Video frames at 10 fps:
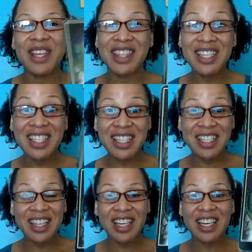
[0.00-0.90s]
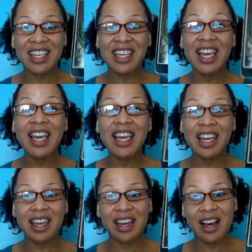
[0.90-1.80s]
This is the
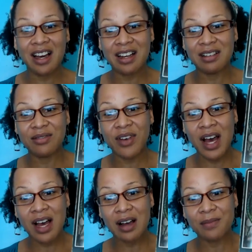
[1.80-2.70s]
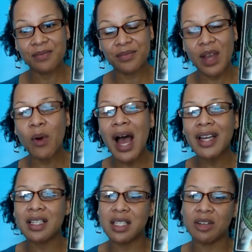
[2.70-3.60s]
king of, well, I
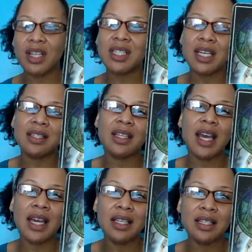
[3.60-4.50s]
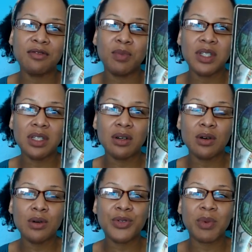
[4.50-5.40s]
consider it's the ace of
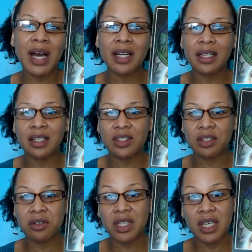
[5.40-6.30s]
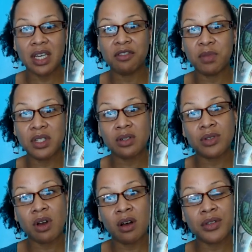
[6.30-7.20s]
pentacles, but I kind of consider it the king of pentacles
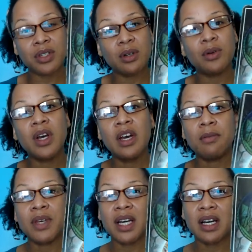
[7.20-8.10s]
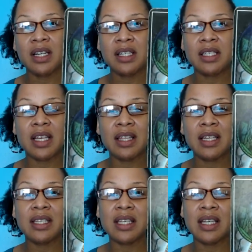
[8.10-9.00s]
also, because
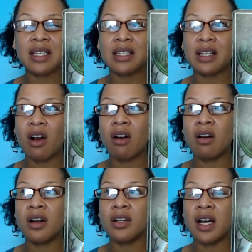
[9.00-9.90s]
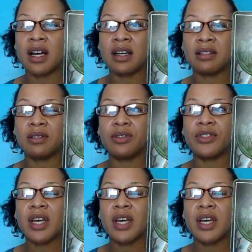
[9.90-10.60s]
this is the card of,